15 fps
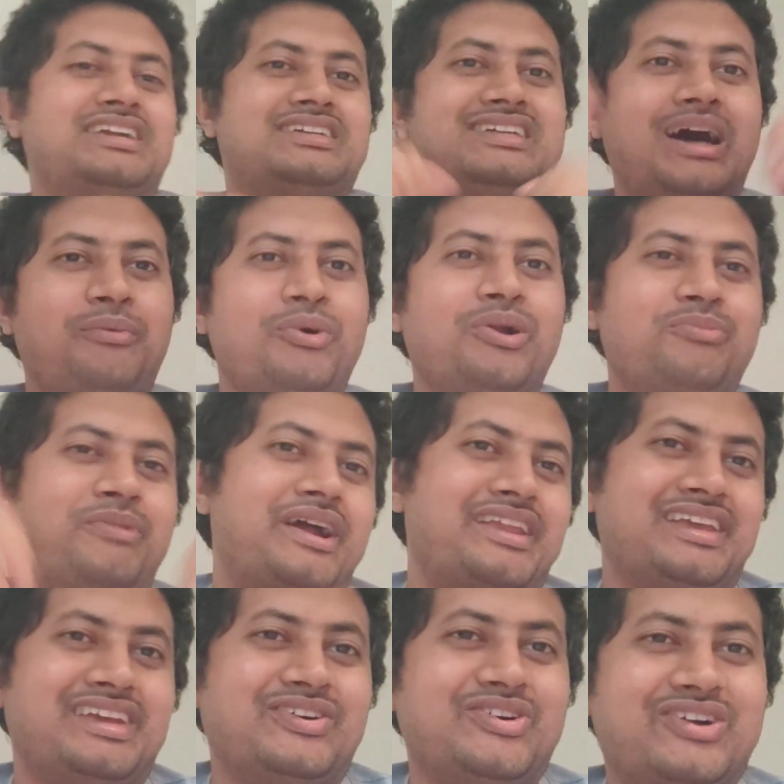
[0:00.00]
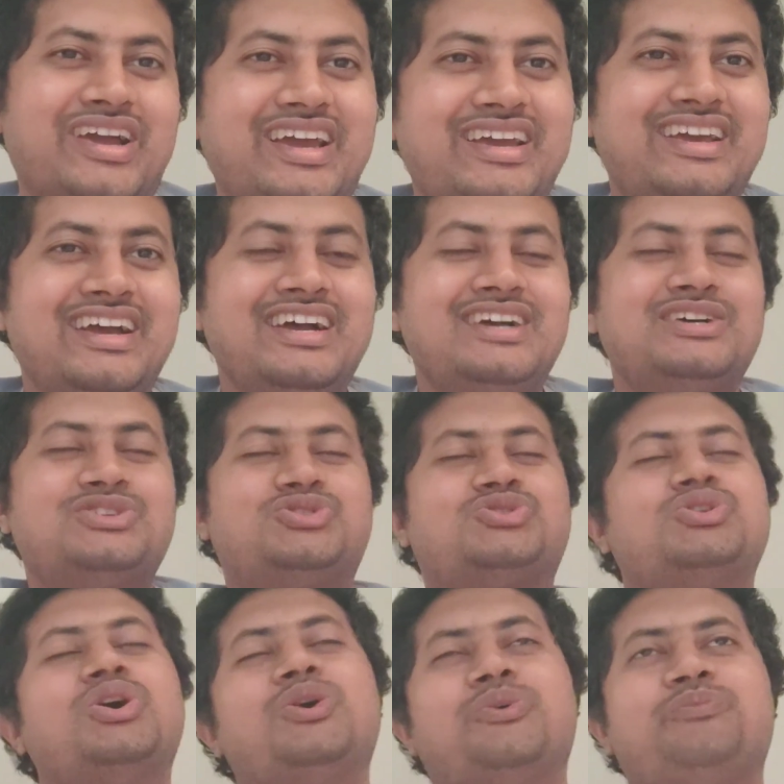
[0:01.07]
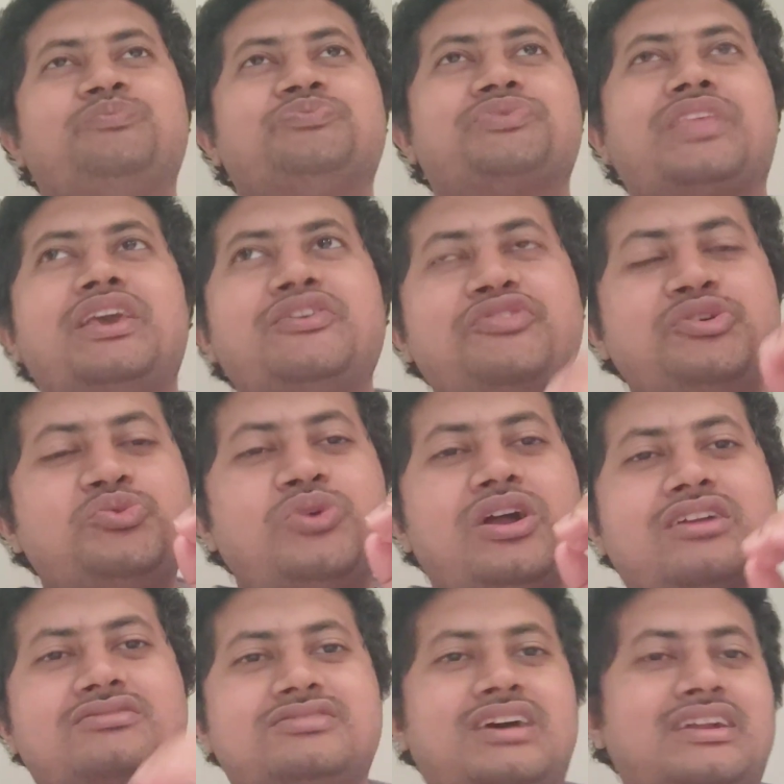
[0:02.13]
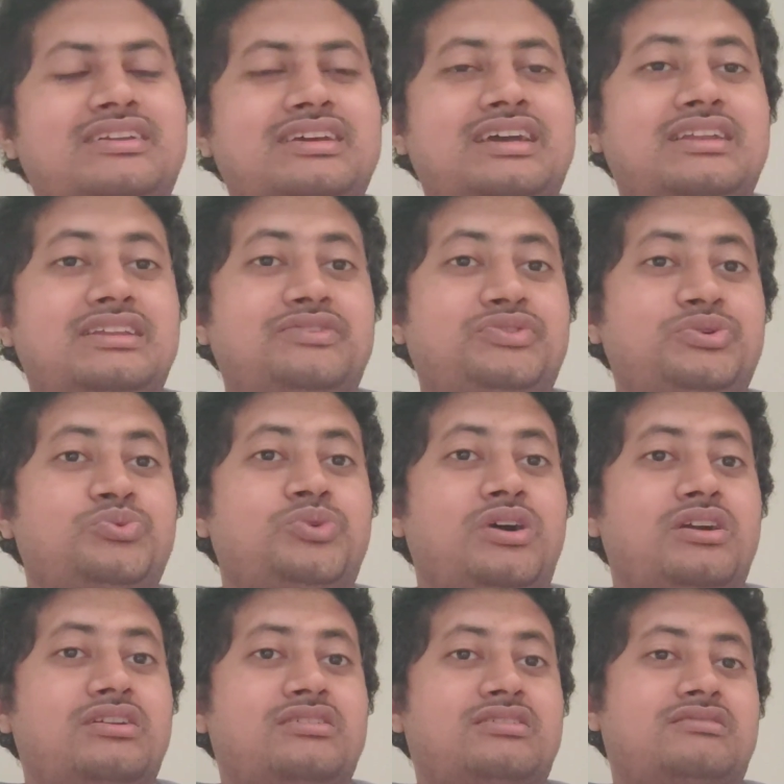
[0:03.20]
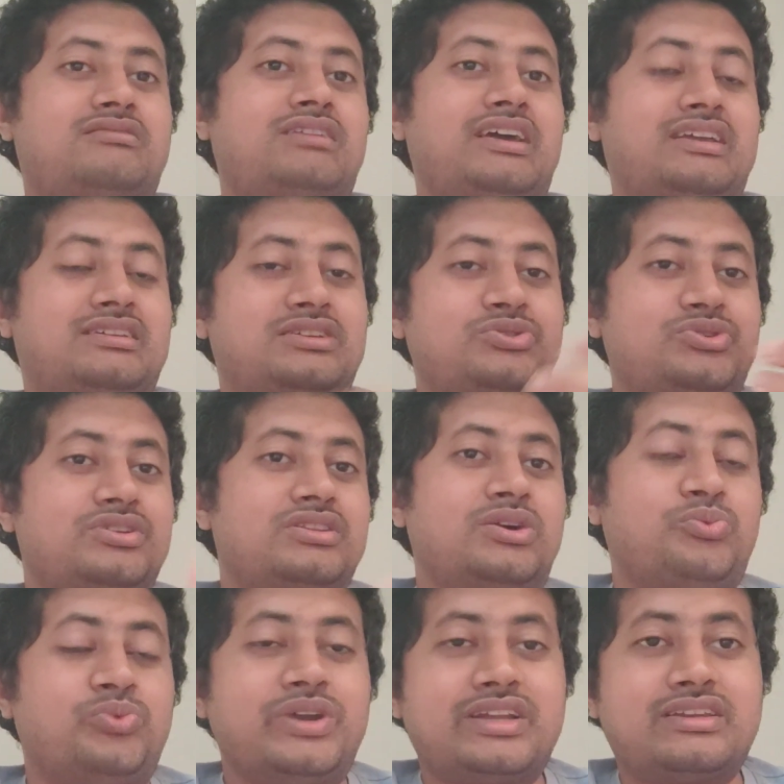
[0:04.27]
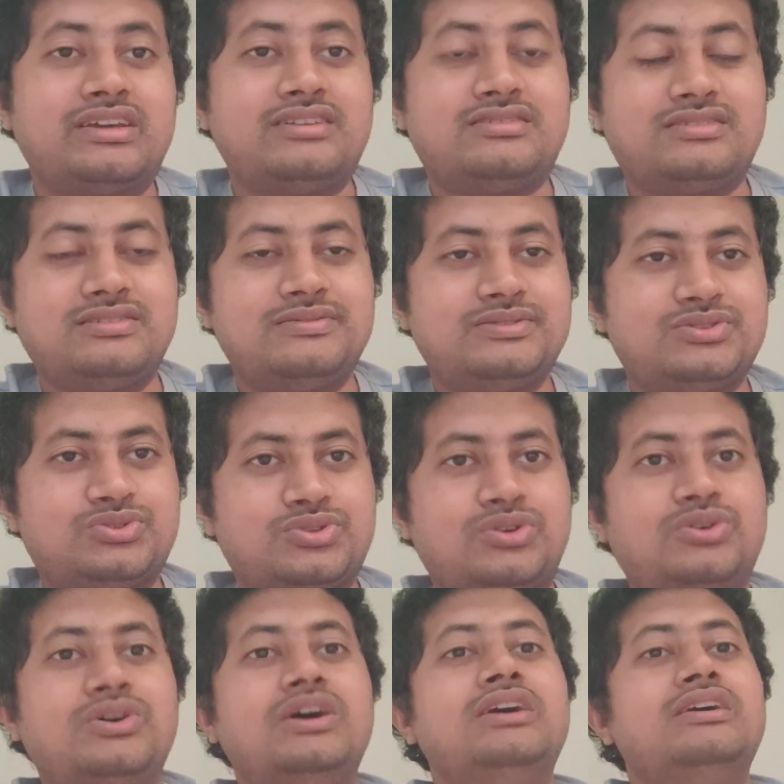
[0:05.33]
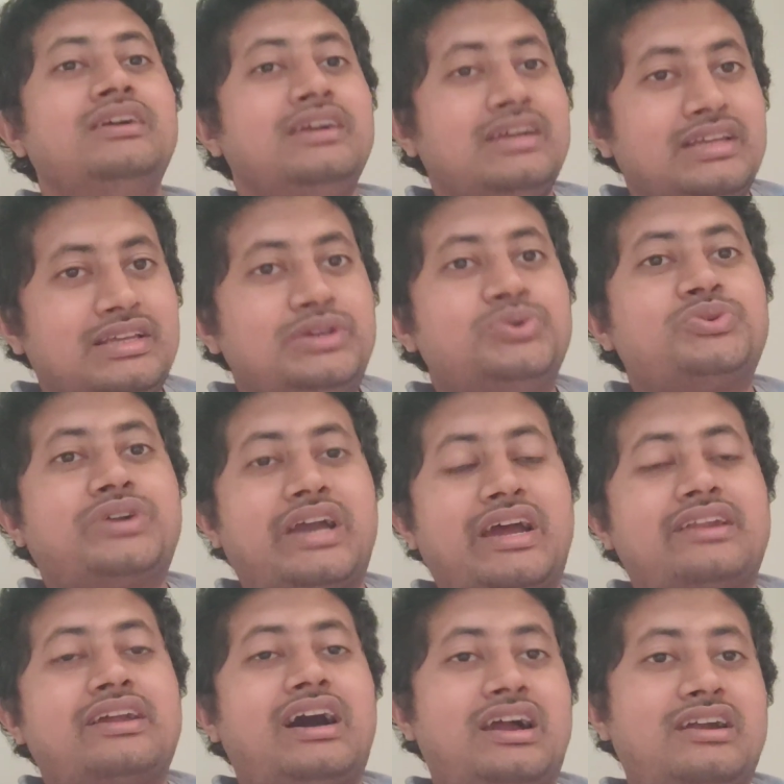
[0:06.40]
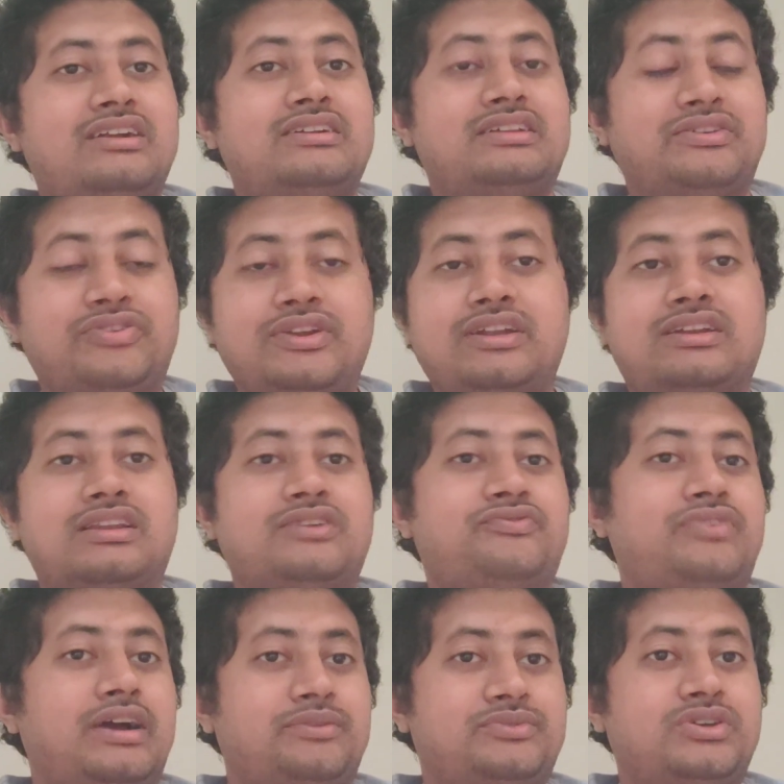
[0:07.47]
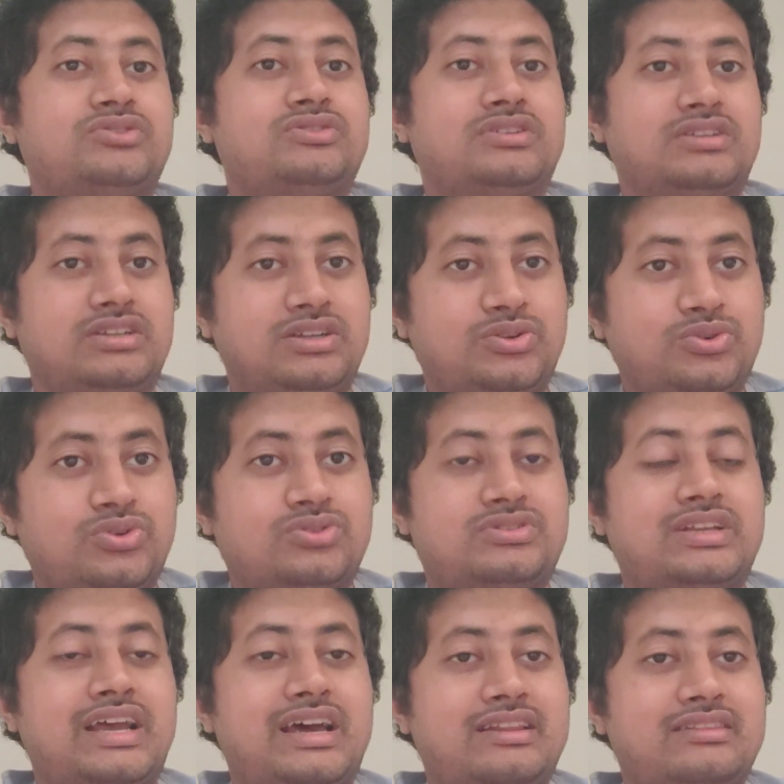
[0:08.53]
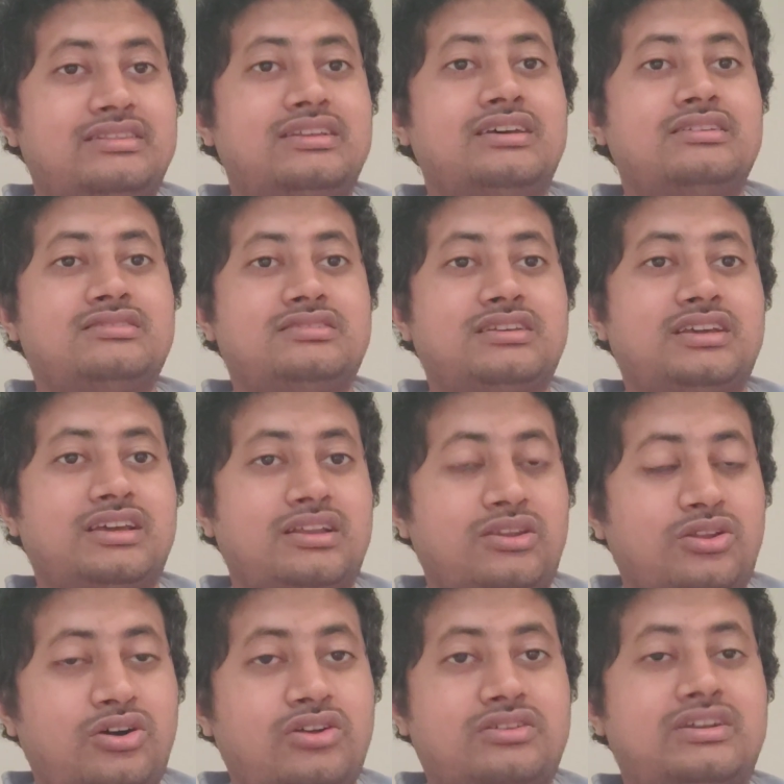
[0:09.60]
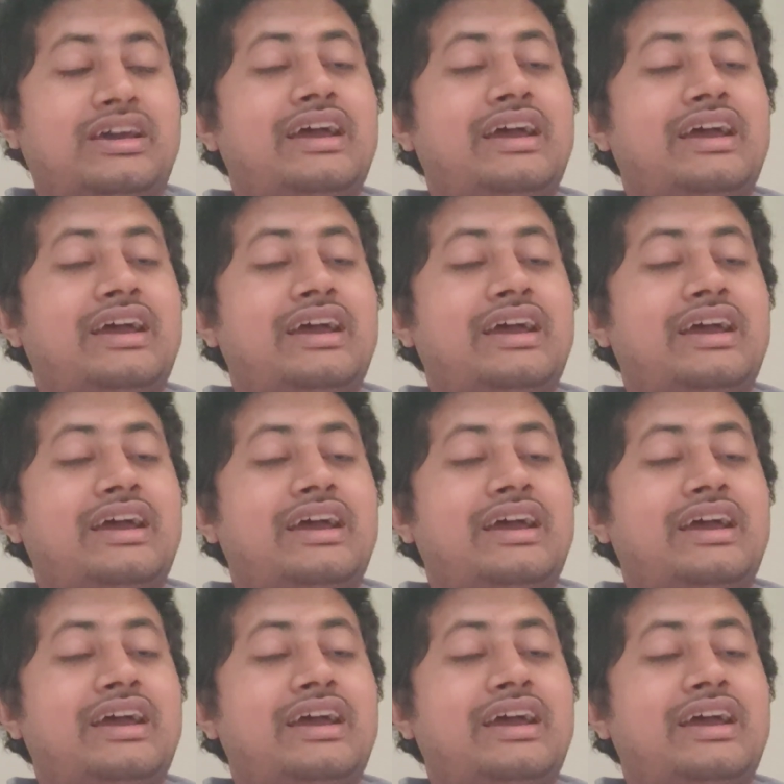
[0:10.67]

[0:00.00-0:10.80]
Double money. Okay. So if you work Sunday, and if you work like during the weekdays, so you can earn definitely 5,000 euros, and that's a lot.